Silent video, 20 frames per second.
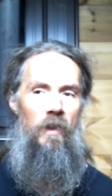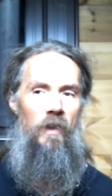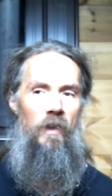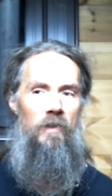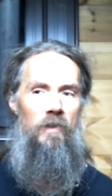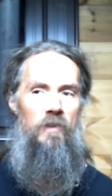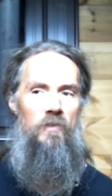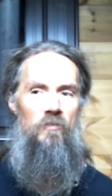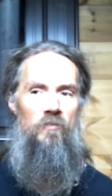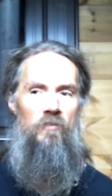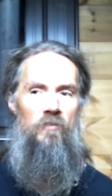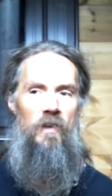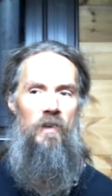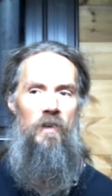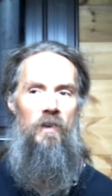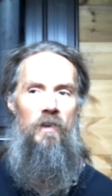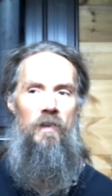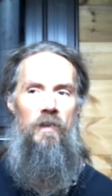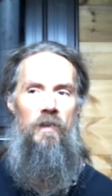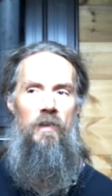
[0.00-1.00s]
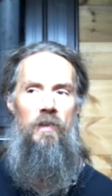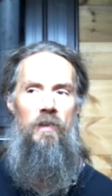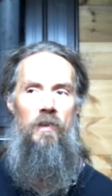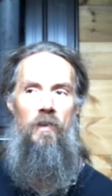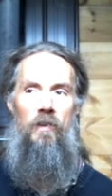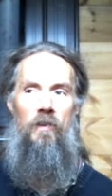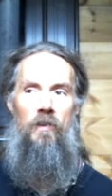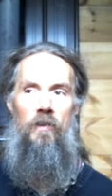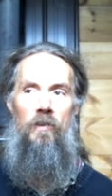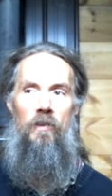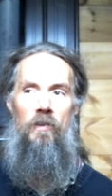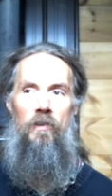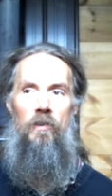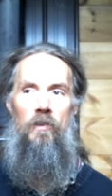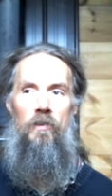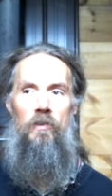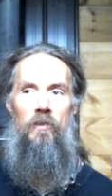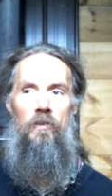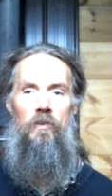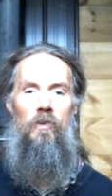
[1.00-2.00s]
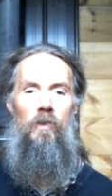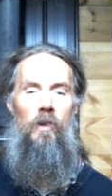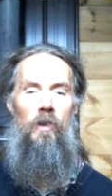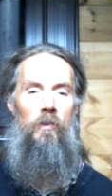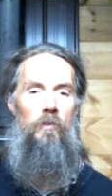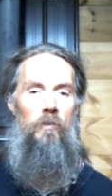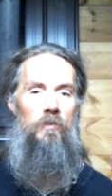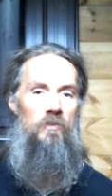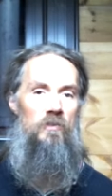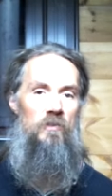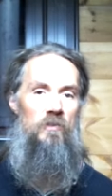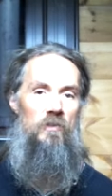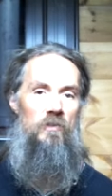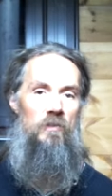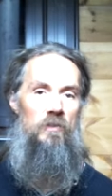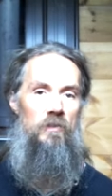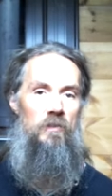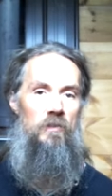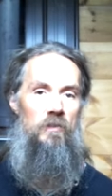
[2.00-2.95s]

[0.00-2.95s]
And it's very close.